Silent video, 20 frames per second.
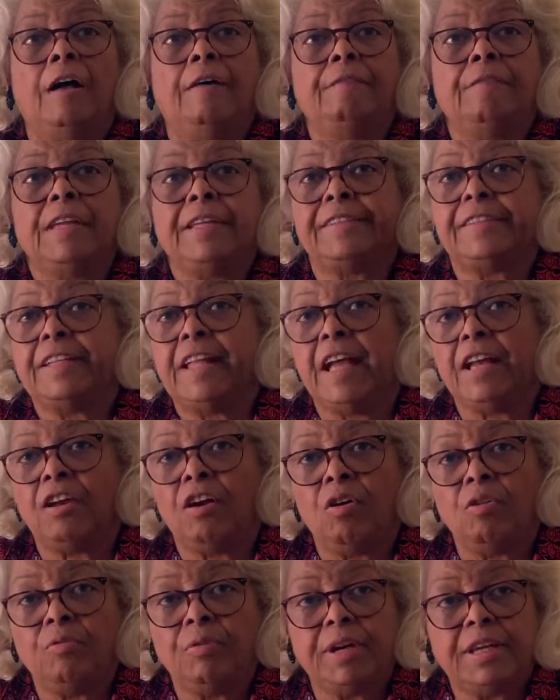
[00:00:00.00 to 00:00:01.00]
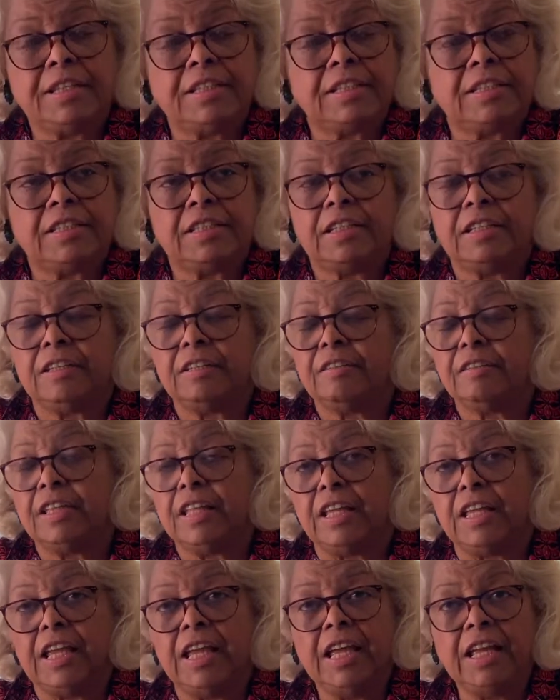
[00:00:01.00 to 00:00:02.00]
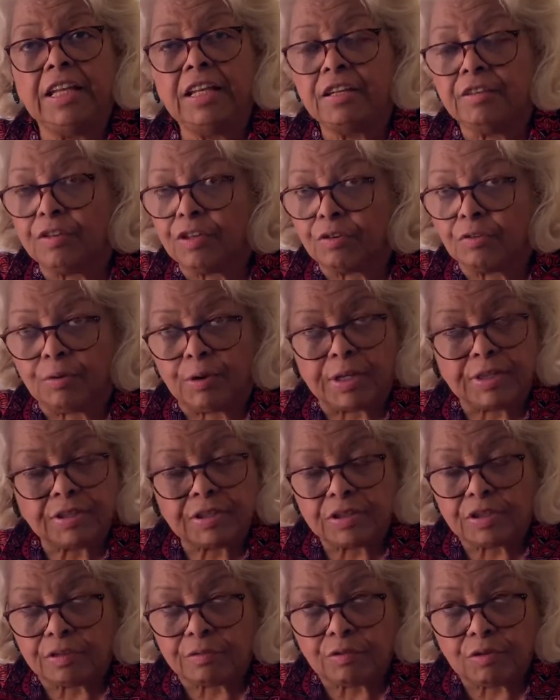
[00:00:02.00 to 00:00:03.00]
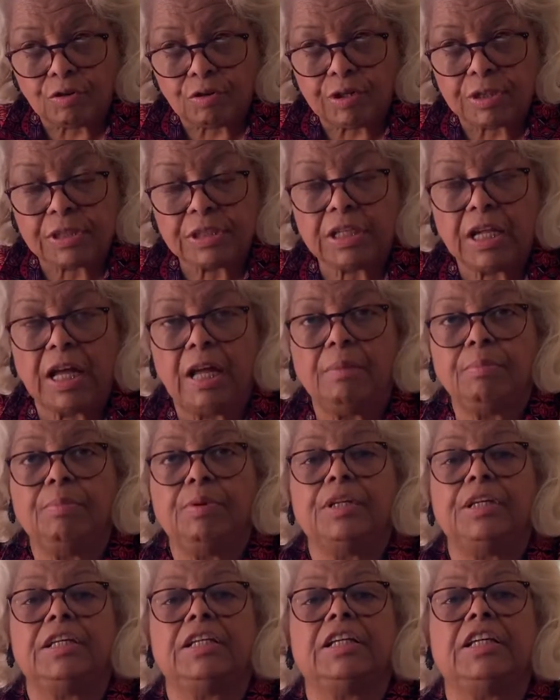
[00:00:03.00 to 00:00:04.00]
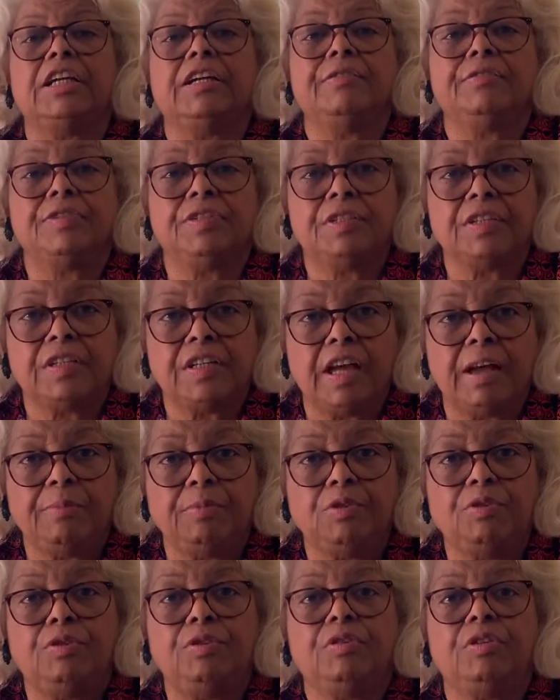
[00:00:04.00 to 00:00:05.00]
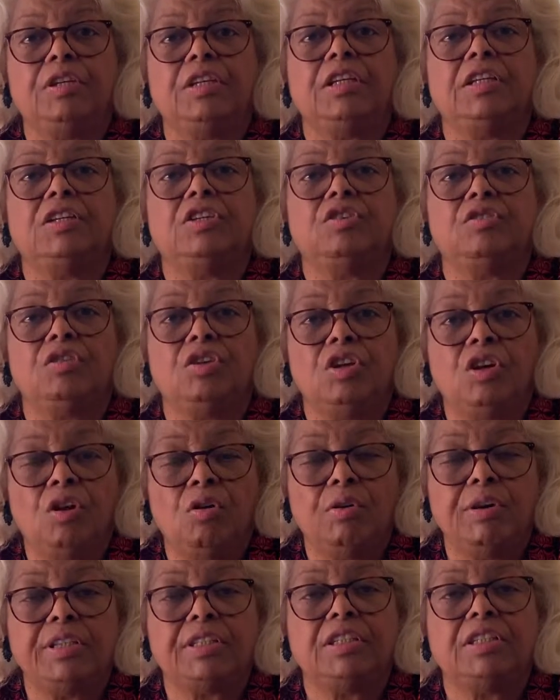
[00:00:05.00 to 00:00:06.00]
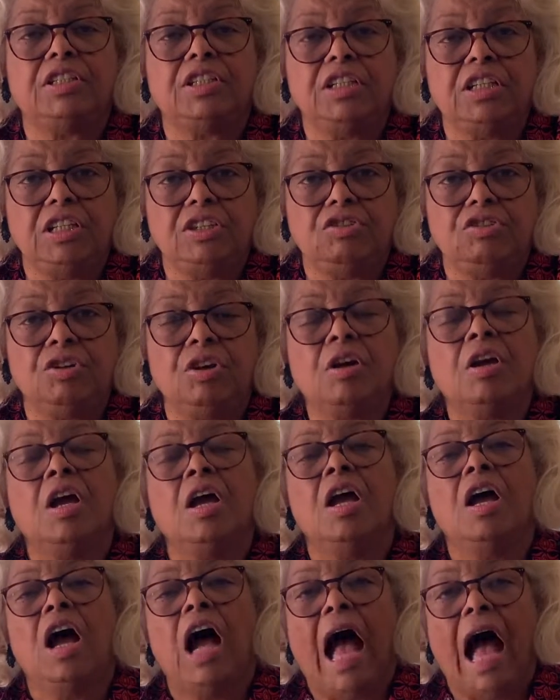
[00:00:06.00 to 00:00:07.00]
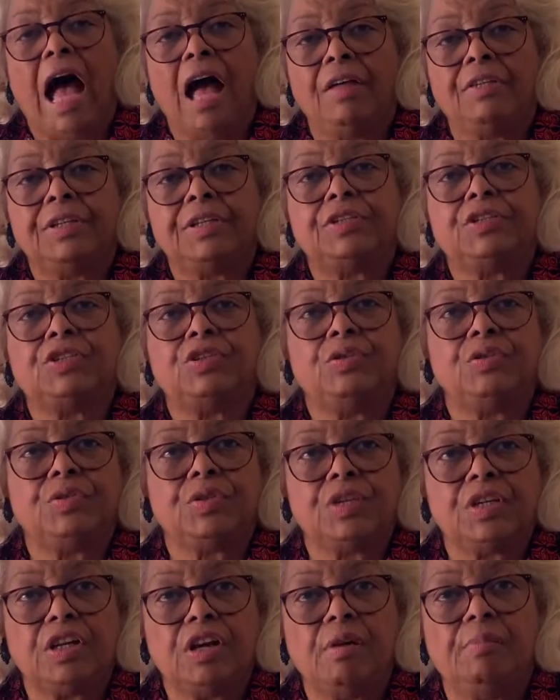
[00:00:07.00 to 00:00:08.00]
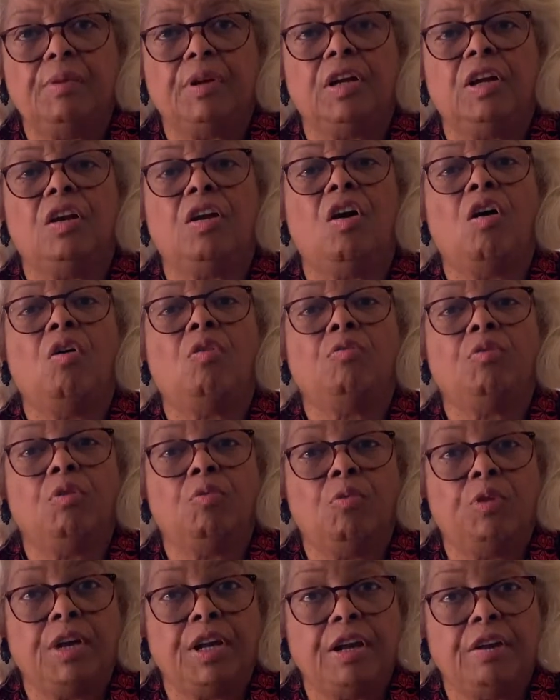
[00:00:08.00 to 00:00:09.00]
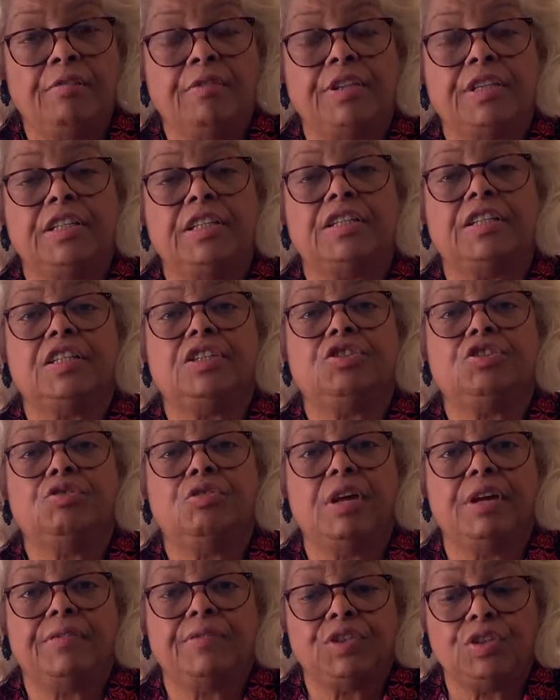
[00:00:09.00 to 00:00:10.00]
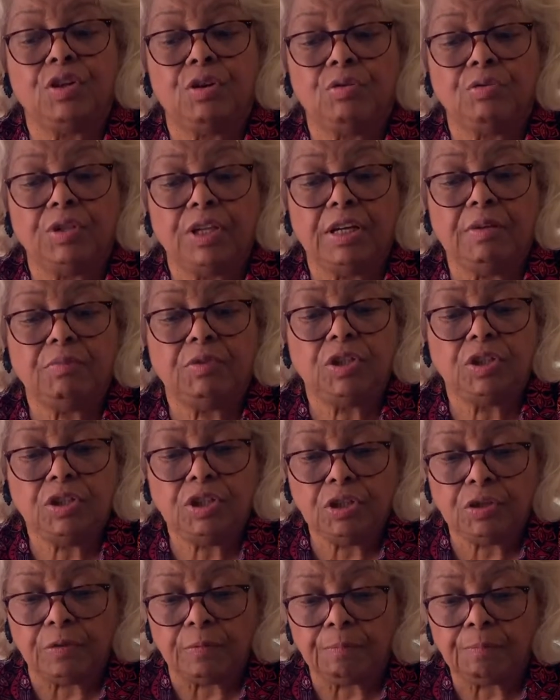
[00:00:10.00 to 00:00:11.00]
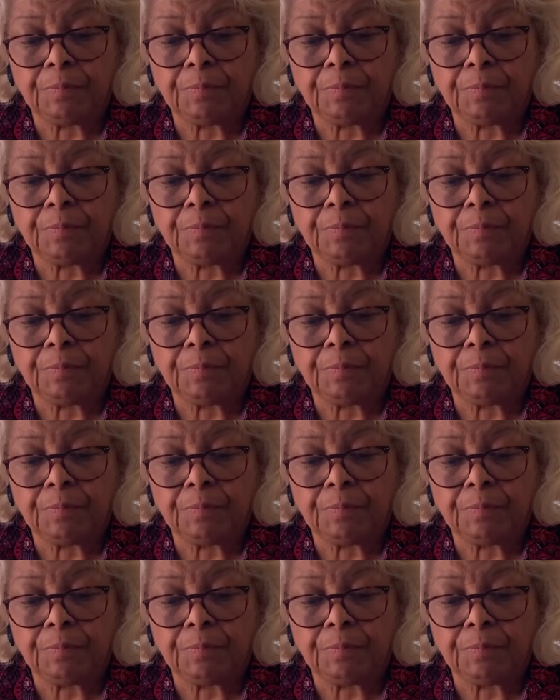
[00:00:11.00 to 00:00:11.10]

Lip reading: It's not always the end of the questions, of course not, but it gives us an opportunity to know as a teacher how the students are coming along with whatever it is that you have shown them to do.